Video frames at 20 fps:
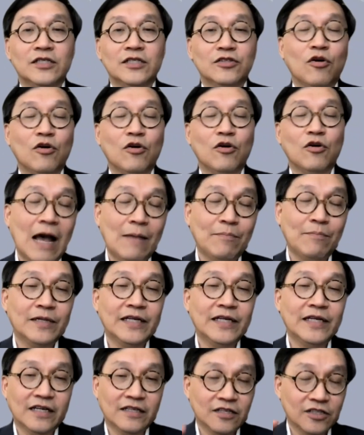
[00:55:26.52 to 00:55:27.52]
it's all
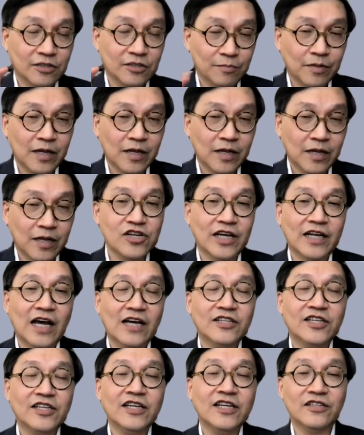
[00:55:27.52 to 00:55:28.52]
happening in the supply
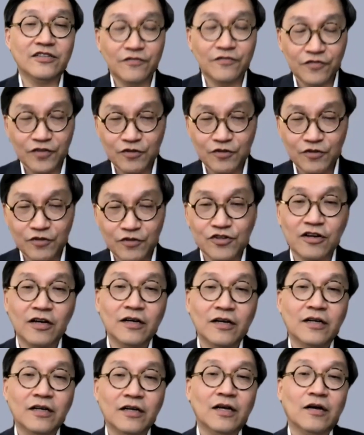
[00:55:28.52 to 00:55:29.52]
chain. I think in the
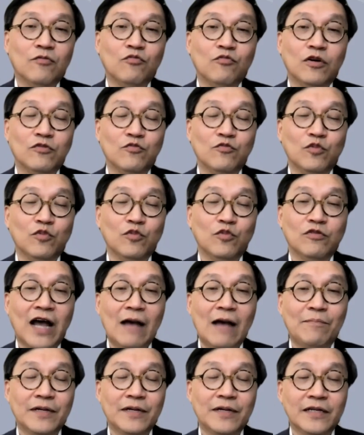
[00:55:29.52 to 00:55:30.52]
future, what will
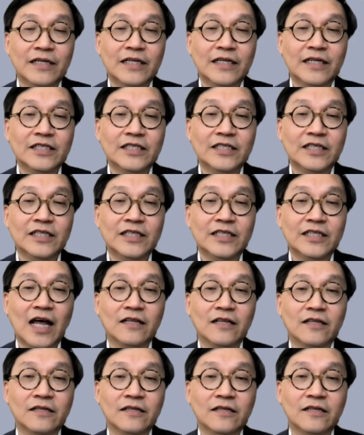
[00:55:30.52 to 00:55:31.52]
happen is
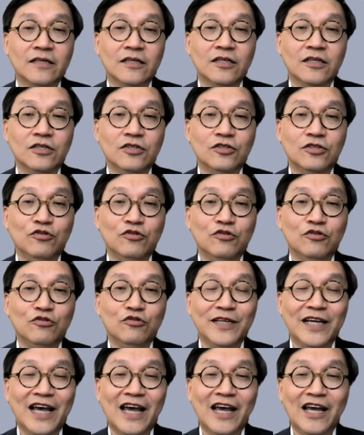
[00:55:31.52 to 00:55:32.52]
that
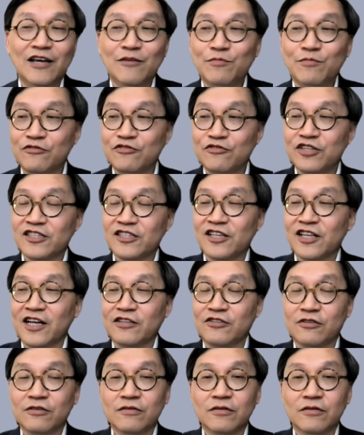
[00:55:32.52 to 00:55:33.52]
you'll be able,
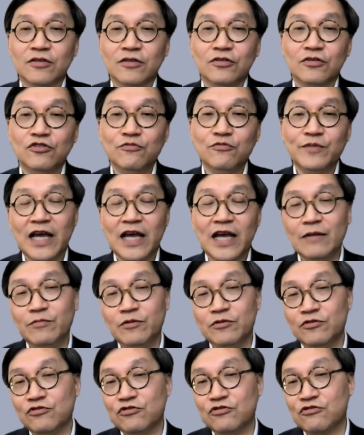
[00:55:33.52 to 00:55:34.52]
just like you'll be
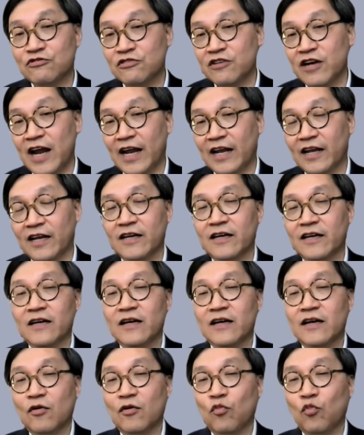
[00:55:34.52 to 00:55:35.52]
able to track
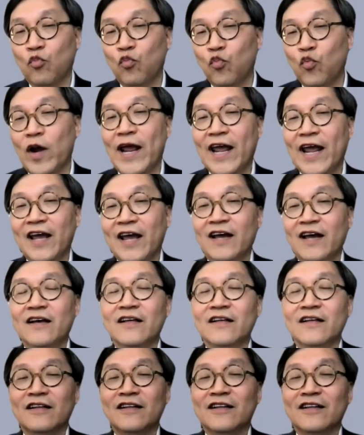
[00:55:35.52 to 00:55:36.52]

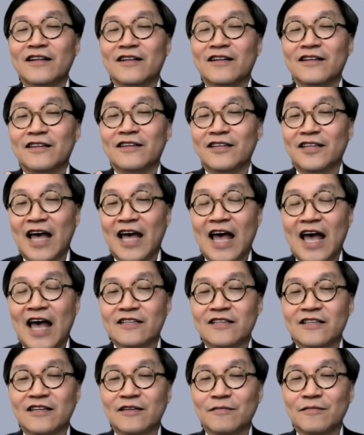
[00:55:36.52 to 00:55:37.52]
where
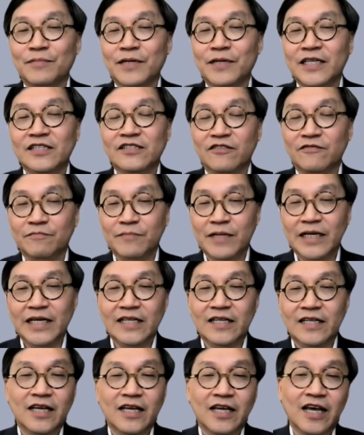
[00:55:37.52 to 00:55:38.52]
that piece of
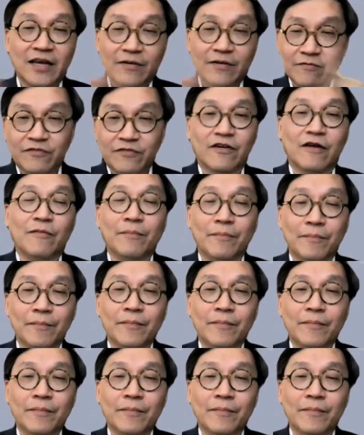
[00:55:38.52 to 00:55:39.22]
meat came from.